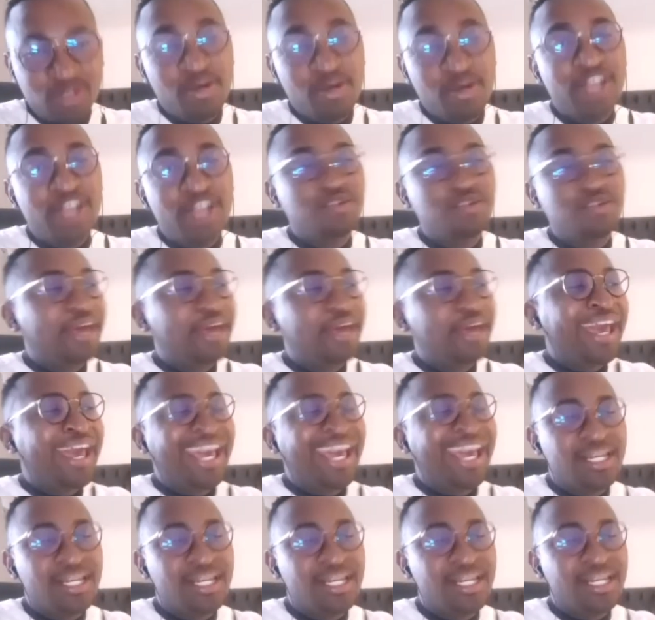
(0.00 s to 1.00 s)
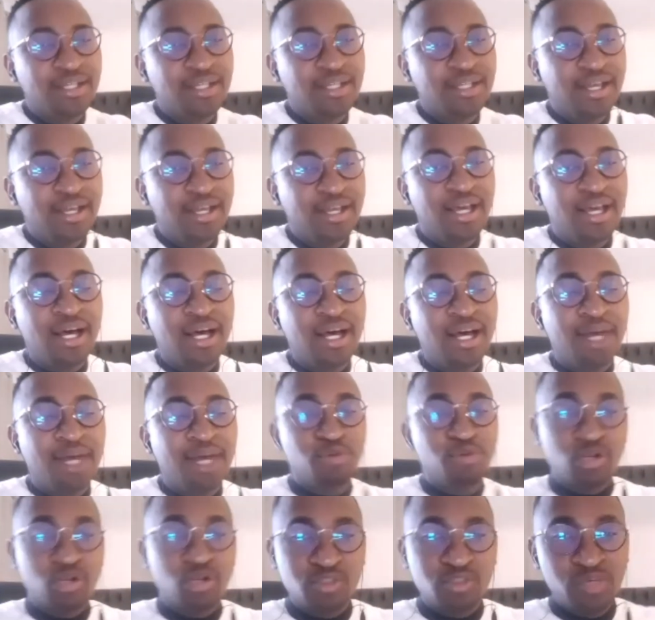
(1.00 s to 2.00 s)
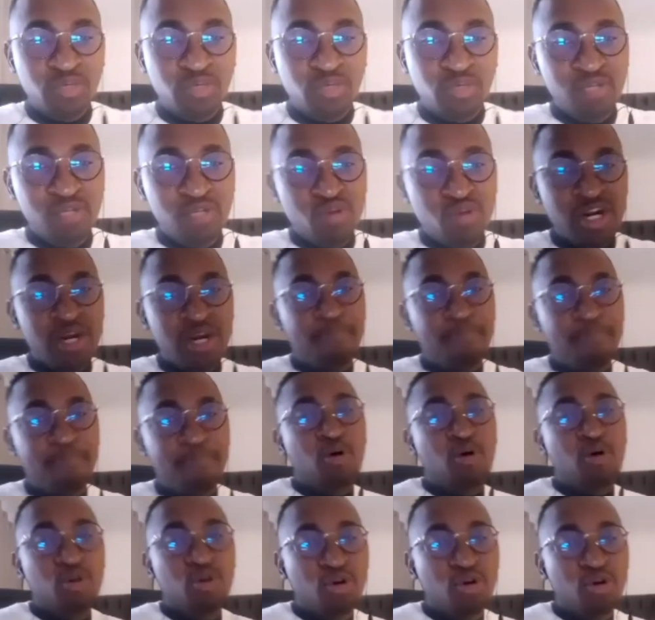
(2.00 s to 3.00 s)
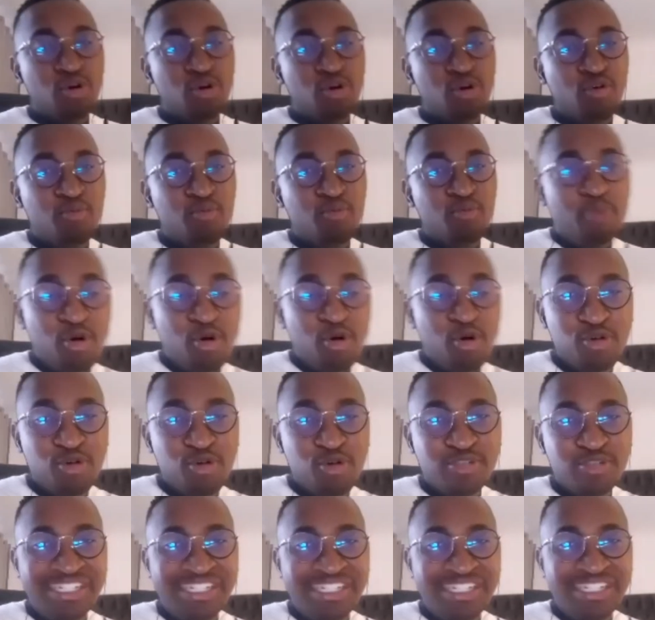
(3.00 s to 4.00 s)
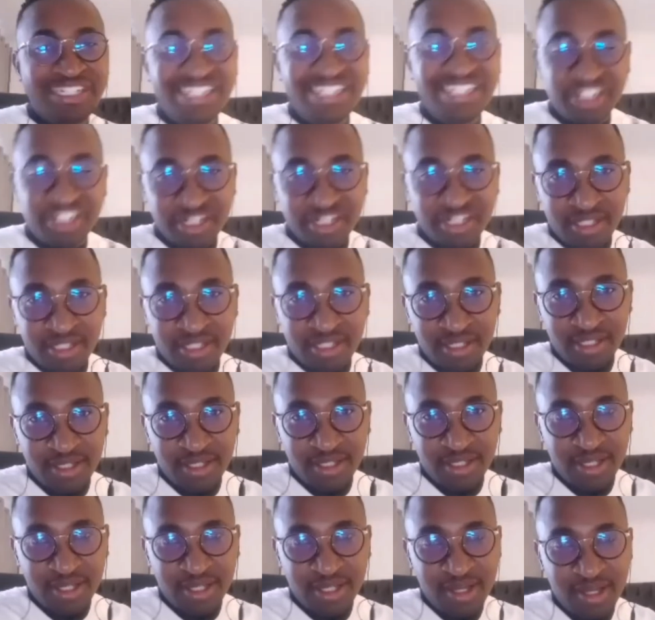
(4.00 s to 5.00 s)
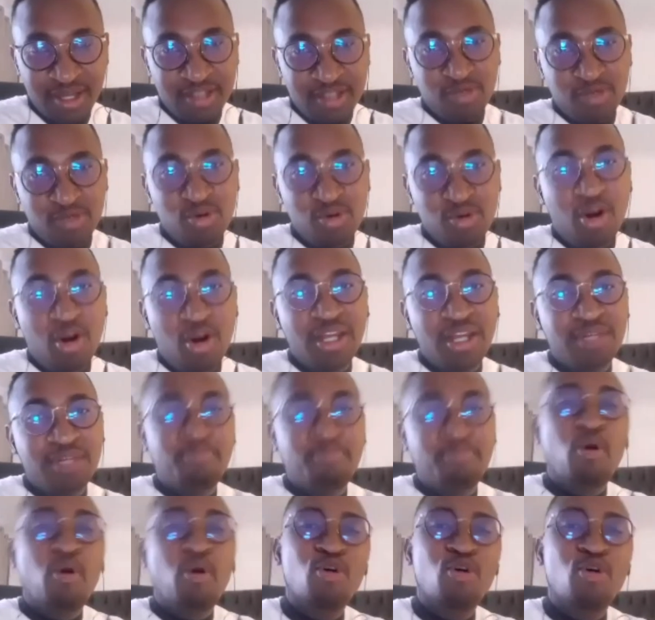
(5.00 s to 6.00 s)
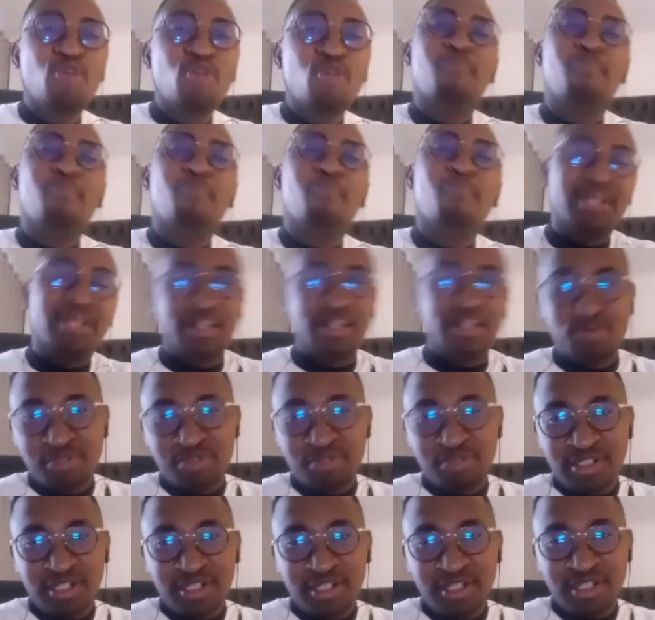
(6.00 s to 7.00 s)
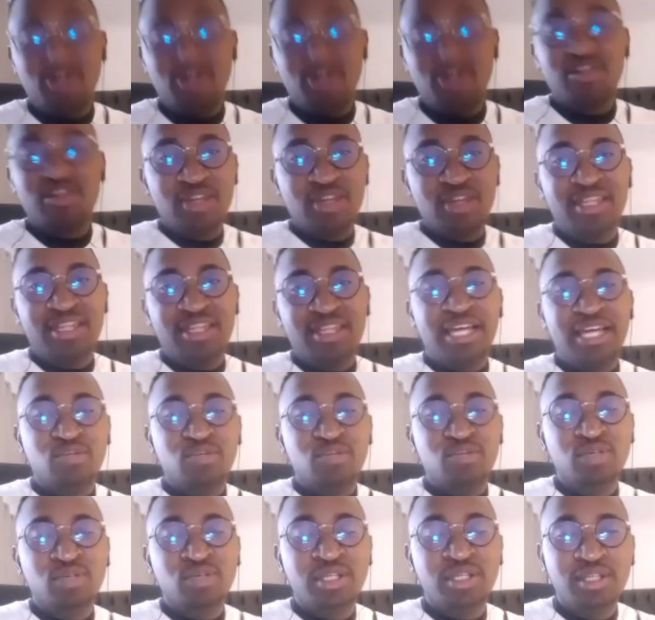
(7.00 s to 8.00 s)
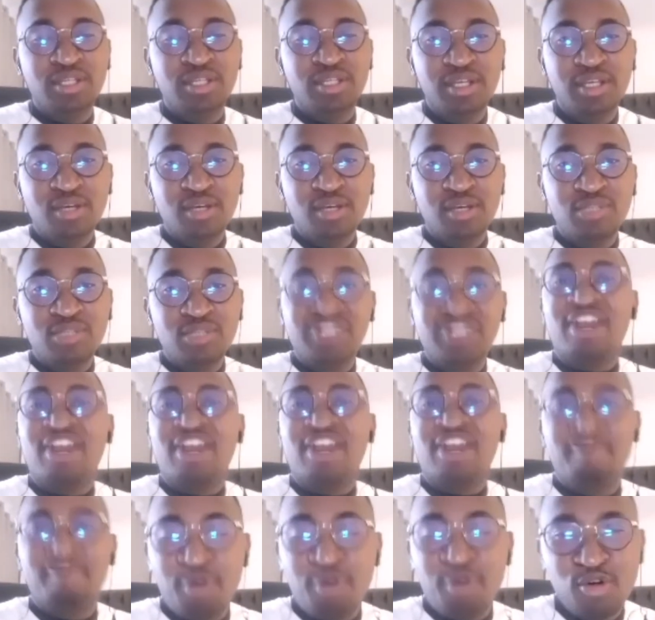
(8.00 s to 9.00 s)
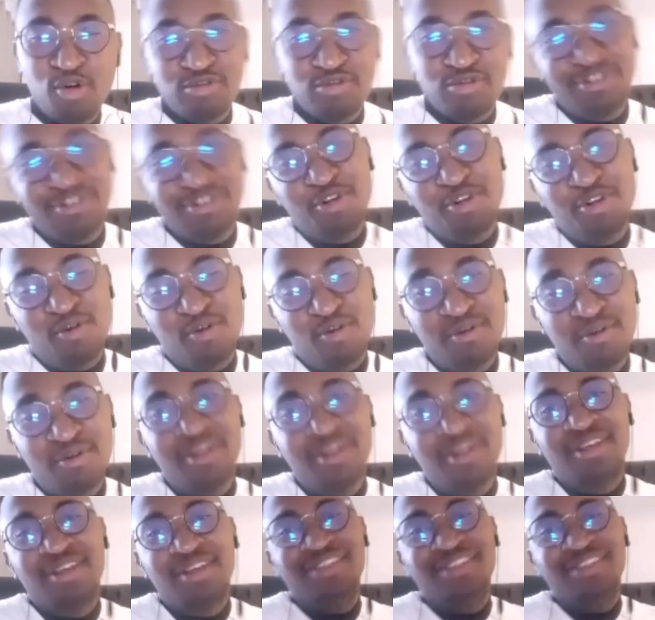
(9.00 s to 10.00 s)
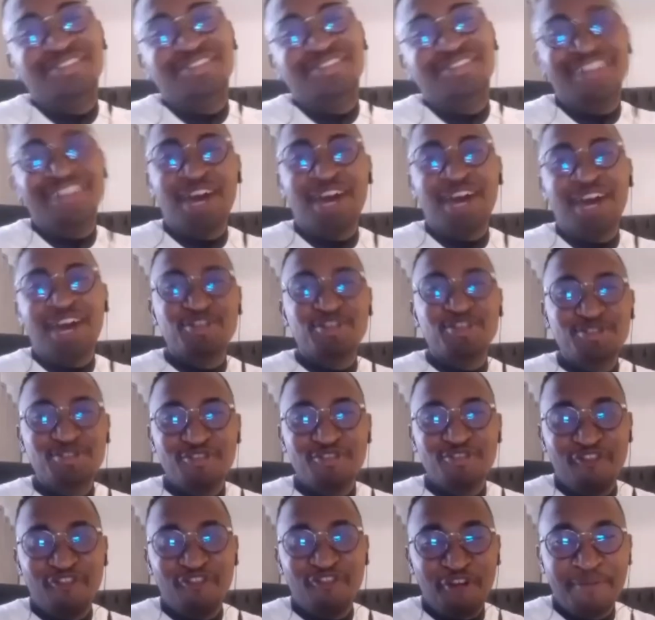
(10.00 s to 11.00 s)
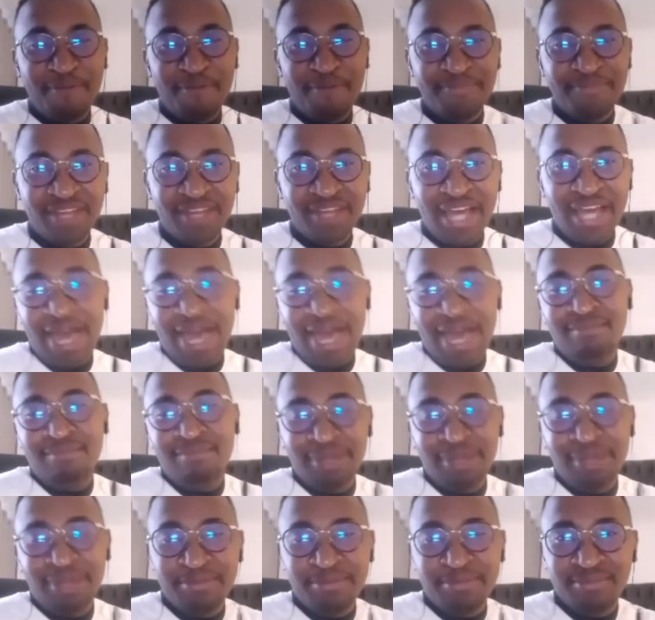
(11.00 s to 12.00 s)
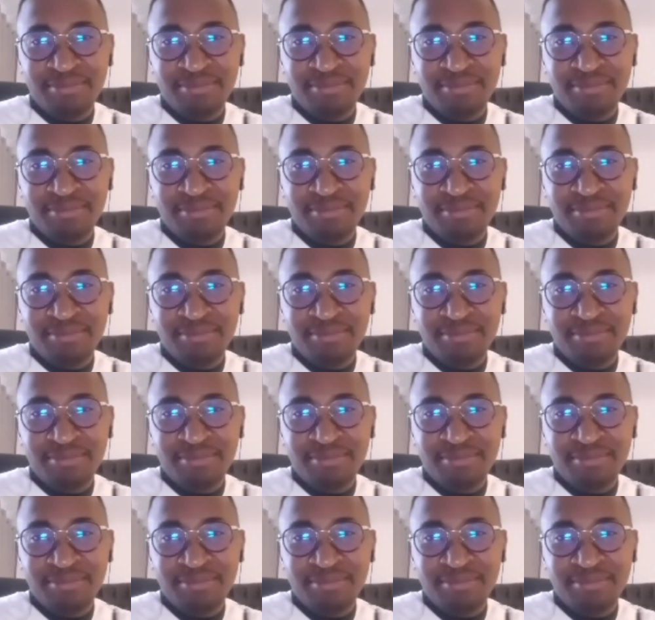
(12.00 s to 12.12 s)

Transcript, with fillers: So we had yeah. to add uh, because we wear polo polo t-shirts, so we call mm. them hmm. polo brotherhood. Not not that we we drive polos. No, is our uniform the emblem